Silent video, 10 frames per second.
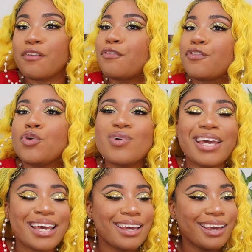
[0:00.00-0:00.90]
If you
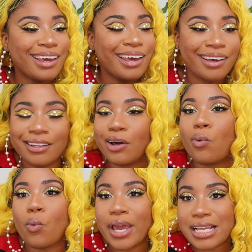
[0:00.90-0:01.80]
can kill
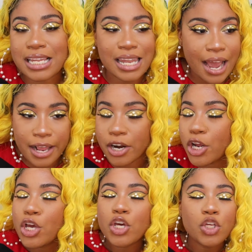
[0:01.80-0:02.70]
a winged liner,